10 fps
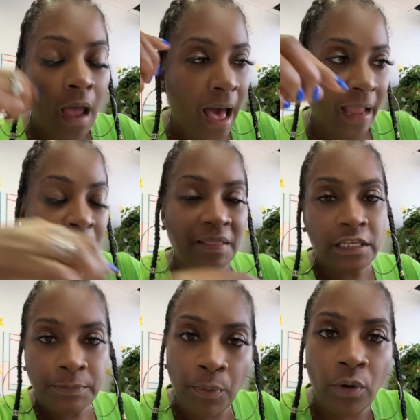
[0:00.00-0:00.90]
I am at
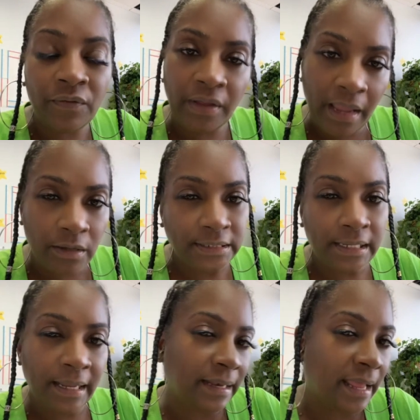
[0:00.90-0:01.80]
this point of
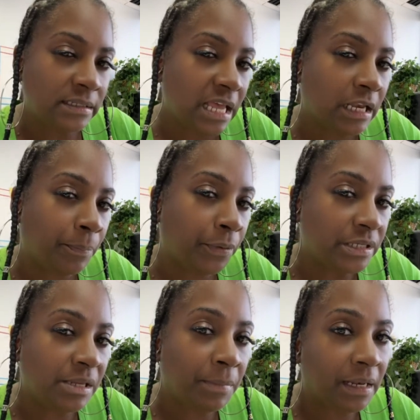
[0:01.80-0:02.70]
counseling and
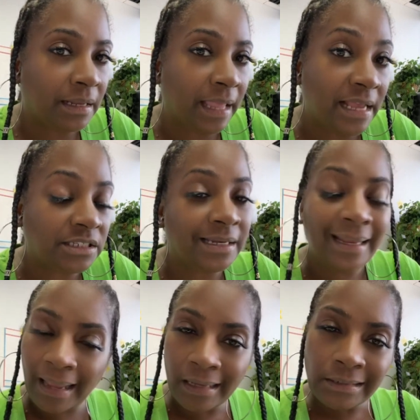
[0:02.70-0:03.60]
antidepressant medication
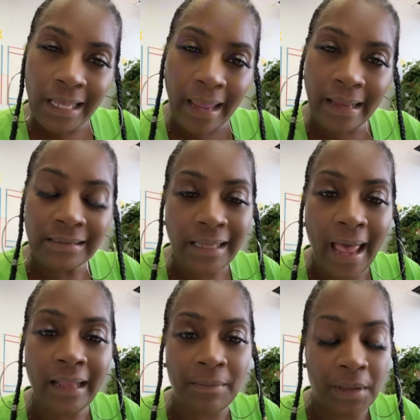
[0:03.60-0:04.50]
and
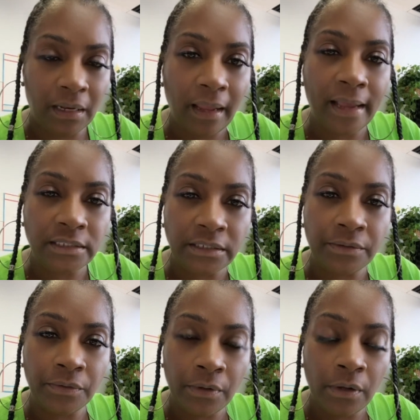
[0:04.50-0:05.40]
anti-anxiety medication
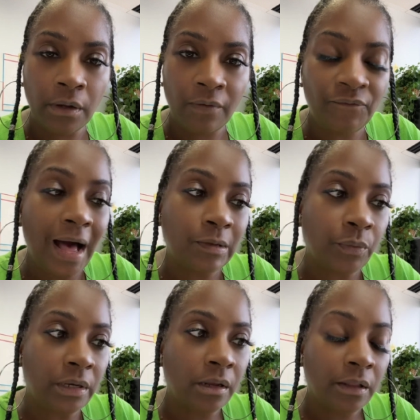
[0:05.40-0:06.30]

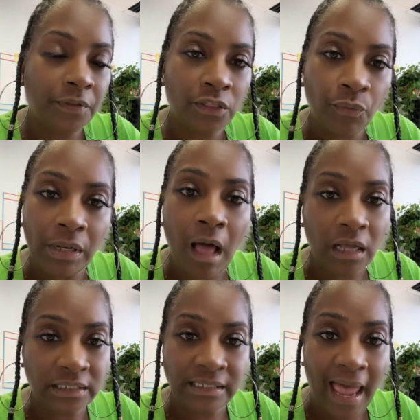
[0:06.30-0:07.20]
following the 3
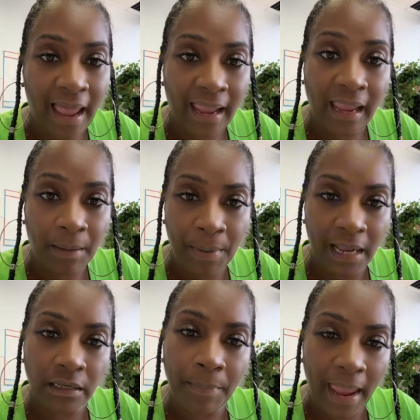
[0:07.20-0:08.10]
losses I had
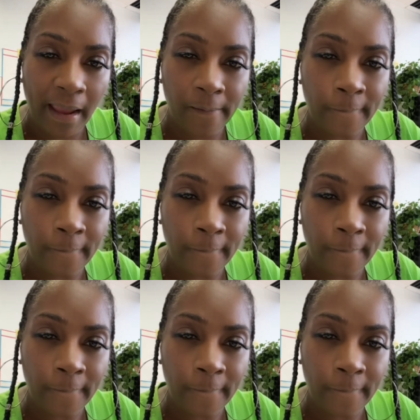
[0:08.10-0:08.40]
back to back.